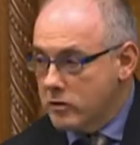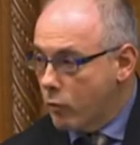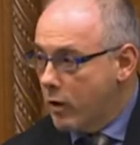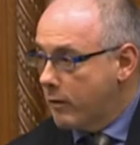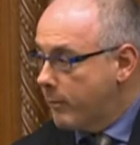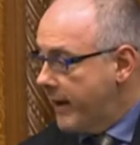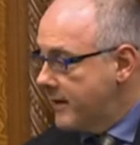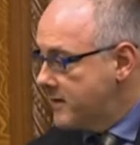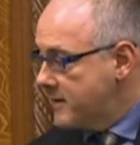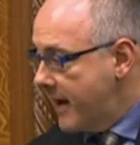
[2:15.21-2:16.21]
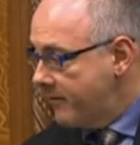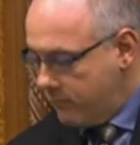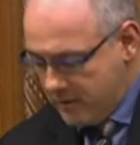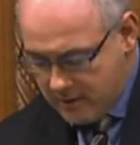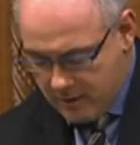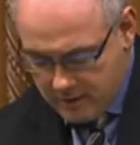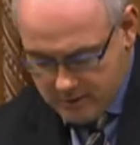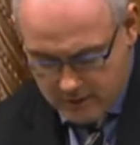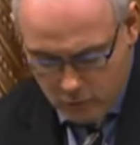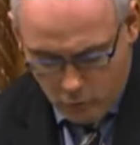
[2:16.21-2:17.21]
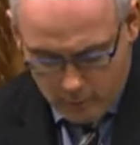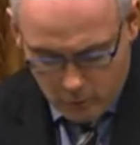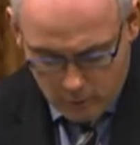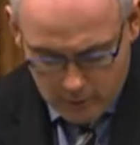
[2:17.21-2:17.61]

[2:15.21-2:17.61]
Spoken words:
workplaces having returned to normal.